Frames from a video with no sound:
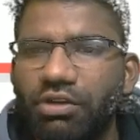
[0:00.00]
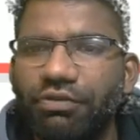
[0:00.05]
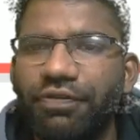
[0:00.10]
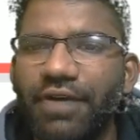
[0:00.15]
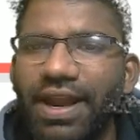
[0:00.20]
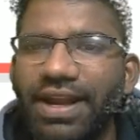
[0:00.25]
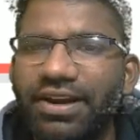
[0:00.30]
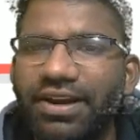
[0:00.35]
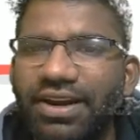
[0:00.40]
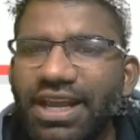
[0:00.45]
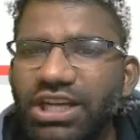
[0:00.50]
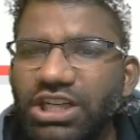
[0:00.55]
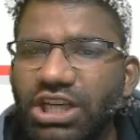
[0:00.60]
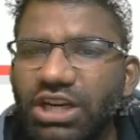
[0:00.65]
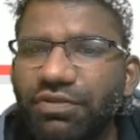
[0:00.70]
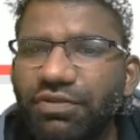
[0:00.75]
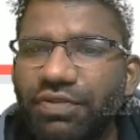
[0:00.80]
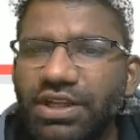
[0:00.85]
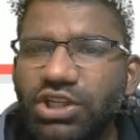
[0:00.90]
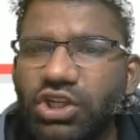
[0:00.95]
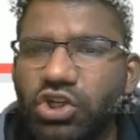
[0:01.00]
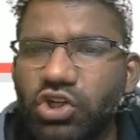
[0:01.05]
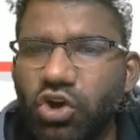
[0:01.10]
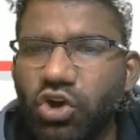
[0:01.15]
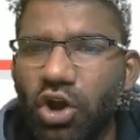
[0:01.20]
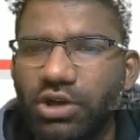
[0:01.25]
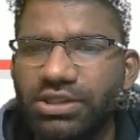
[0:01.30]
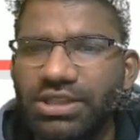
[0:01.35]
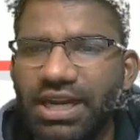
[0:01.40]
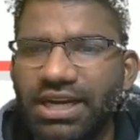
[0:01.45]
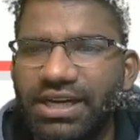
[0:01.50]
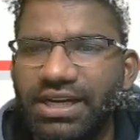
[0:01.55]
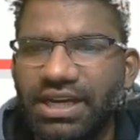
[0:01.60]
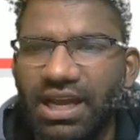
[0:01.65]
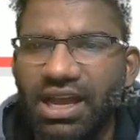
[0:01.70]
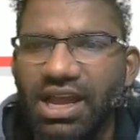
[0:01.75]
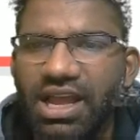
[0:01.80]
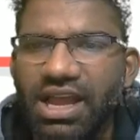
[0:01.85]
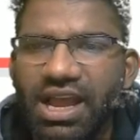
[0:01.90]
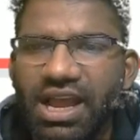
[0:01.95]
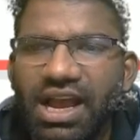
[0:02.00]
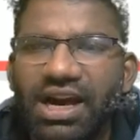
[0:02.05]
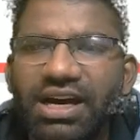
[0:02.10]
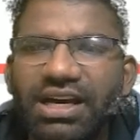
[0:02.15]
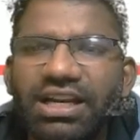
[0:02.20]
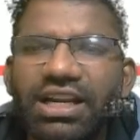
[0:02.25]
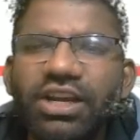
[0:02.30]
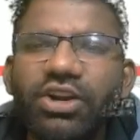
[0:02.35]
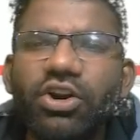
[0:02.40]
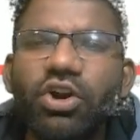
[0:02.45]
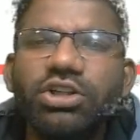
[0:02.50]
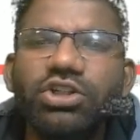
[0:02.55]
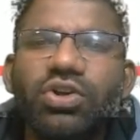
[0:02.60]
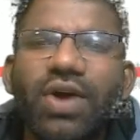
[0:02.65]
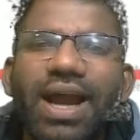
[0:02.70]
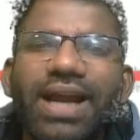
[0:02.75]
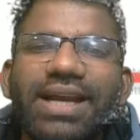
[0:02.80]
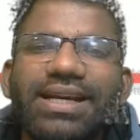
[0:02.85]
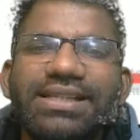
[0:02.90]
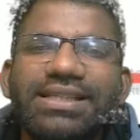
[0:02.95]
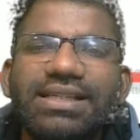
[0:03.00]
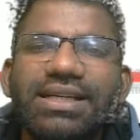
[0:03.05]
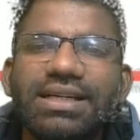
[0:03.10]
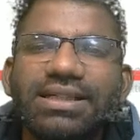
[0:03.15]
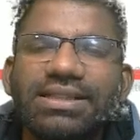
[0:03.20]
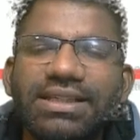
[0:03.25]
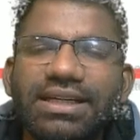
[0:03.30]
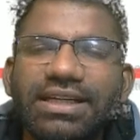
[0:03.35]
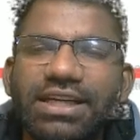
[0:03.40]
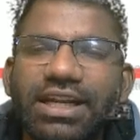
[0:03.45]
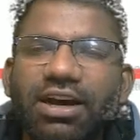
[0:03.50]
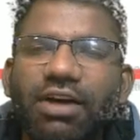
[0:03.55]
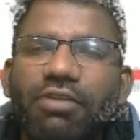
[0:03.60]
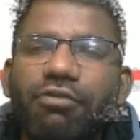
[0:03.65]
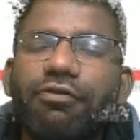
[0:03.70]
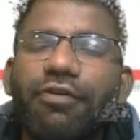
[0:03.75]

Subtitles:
Federation with strong center. Earlier also I discussed the term